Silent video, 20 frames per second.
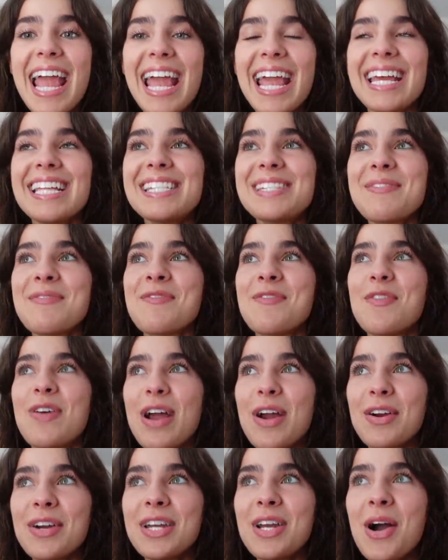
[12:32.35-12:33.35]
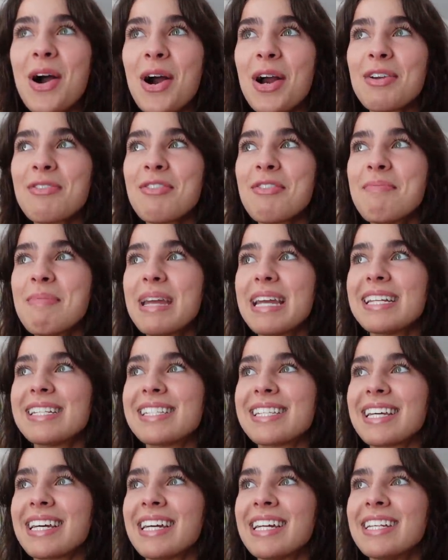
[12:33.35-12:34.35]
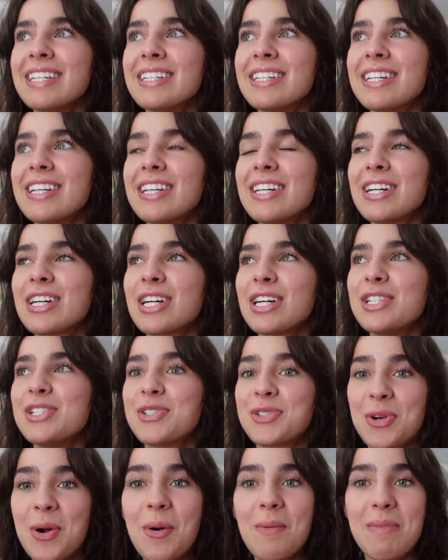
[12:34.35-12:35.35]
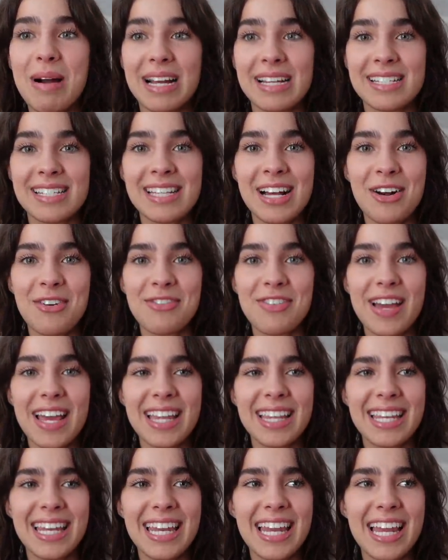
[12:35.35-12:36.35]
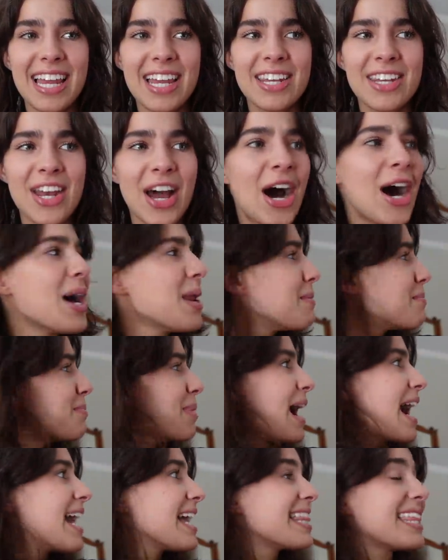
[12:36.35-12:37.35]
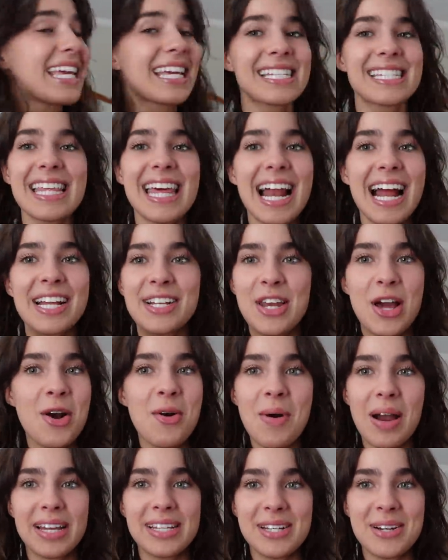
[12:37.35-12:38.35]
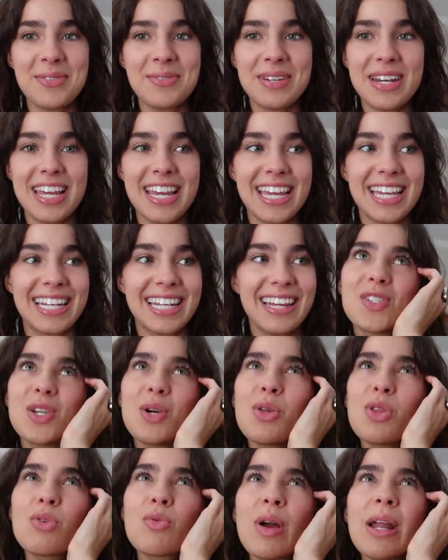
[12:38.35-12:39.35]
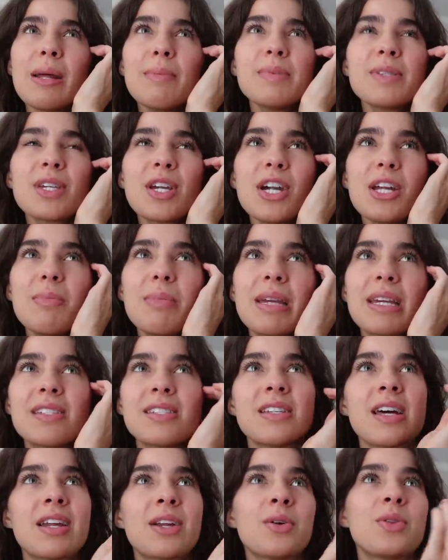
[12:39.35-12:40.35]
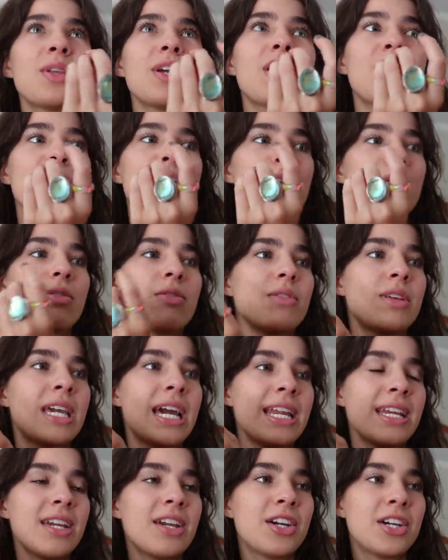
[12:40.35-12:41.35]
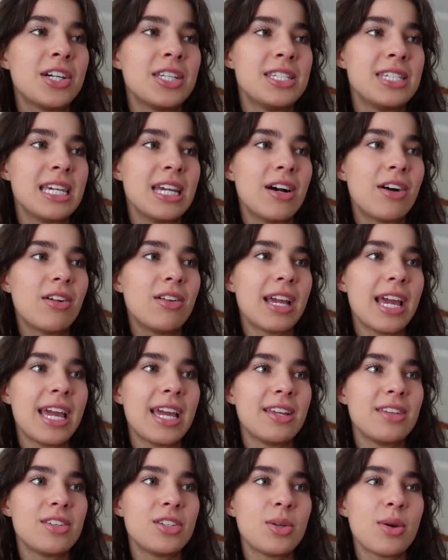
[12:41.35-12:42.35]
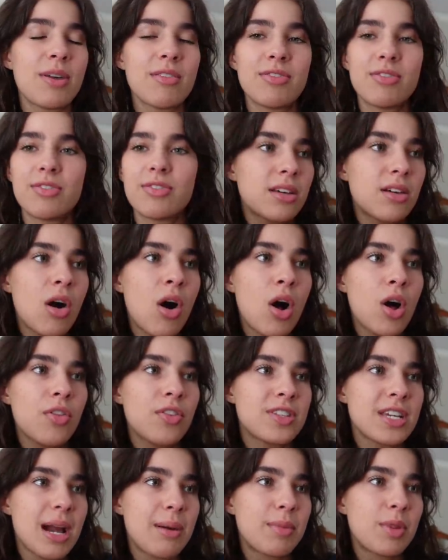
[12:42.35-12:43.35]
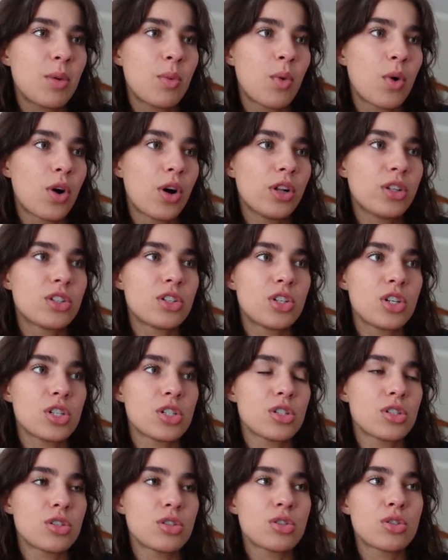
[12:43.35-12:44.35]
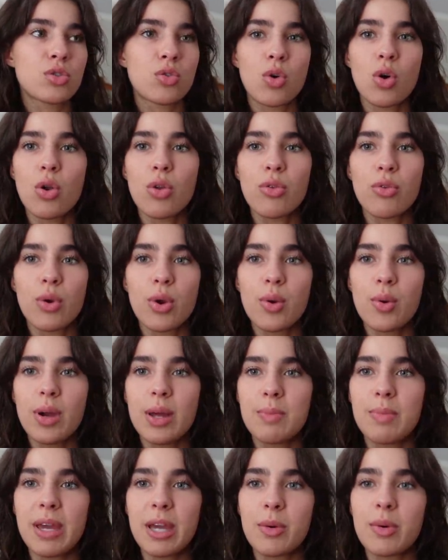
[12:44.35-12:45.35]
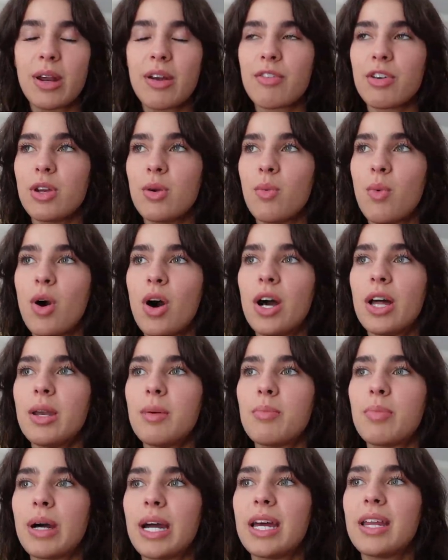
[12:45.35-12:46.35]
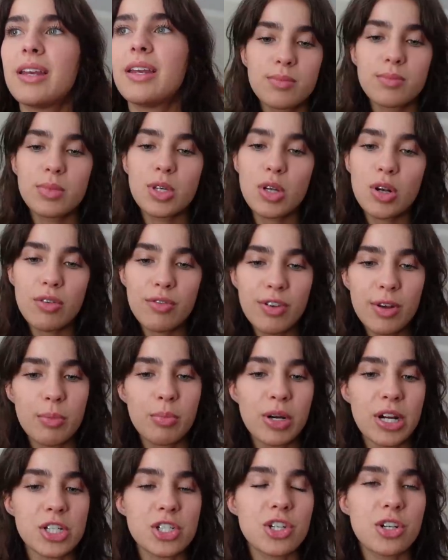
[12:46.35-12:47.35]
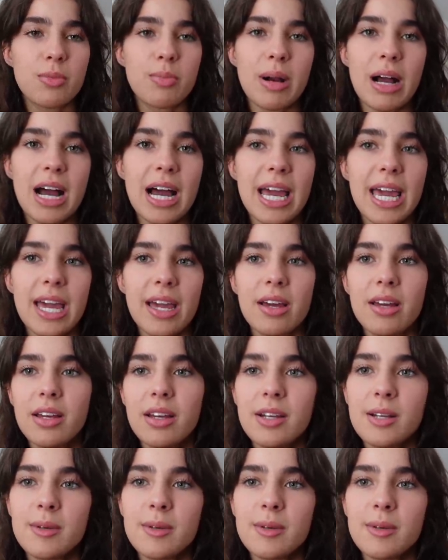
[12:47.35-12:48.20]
It's very hard for me to control myself and too. not buy things that I know I don't need. So thredUP's good because not only are you getting a good deal and you have all the time in the world to just scroll through and pick whatever you want, but you don't feel pressured by,